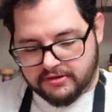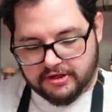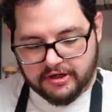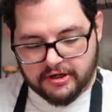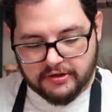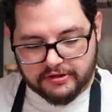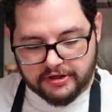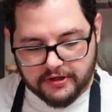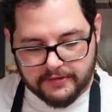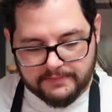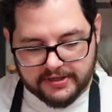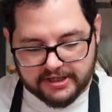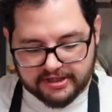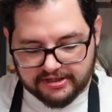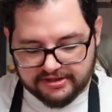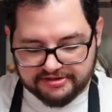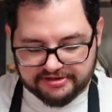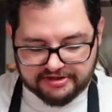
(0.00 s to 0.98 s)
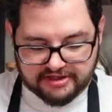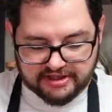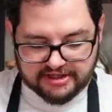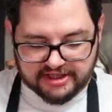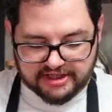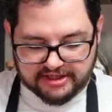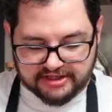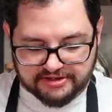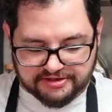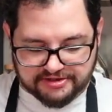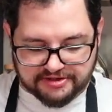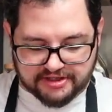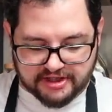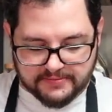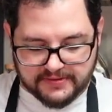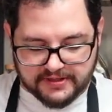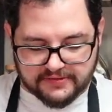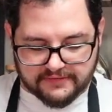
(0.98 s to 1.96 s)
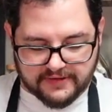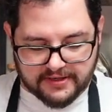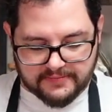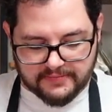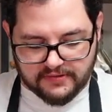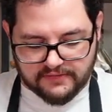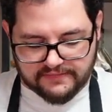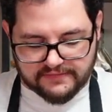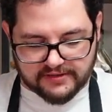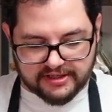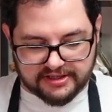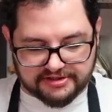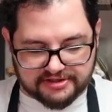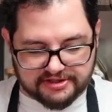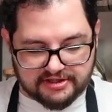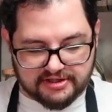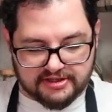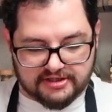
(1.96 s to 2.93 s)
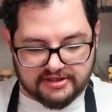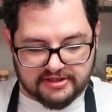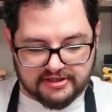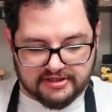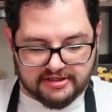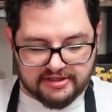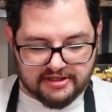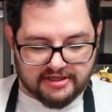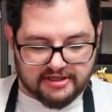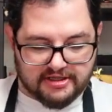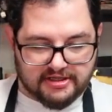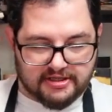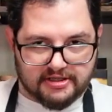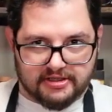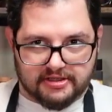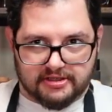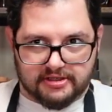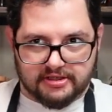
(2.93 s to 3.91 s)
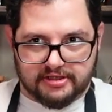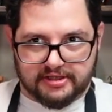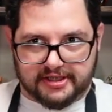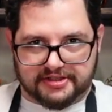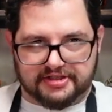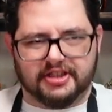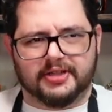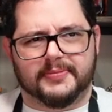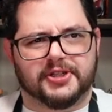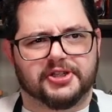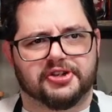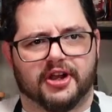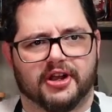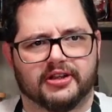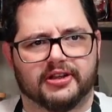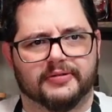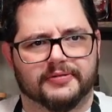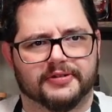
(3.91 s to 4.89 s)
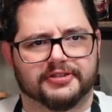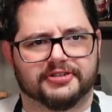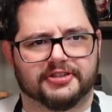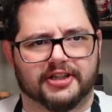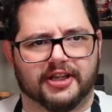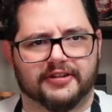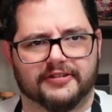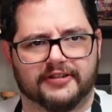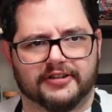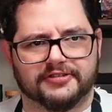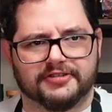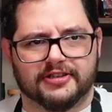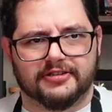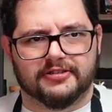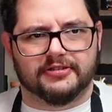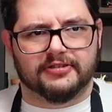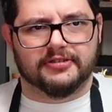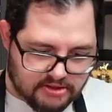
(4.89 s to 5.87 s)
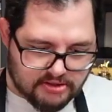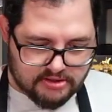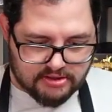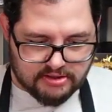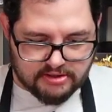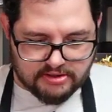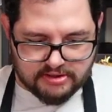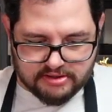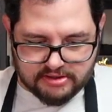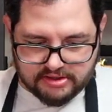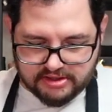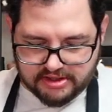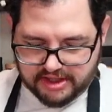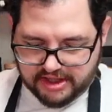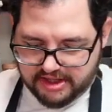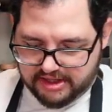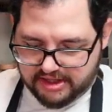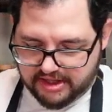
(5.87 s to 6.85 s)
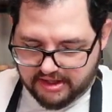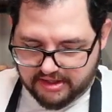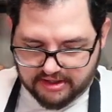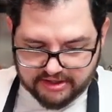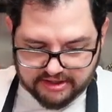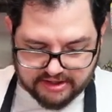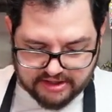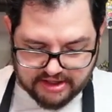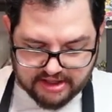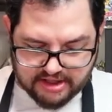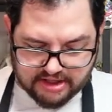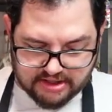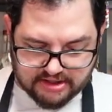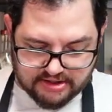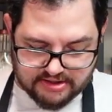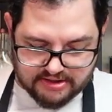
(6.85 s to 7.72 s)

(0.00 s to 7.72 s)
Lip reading: Cocoa bitters. I think this is gonna be the right move for this. Yeah, cinnamon chocolate works together, doesn't it? Get that all in there.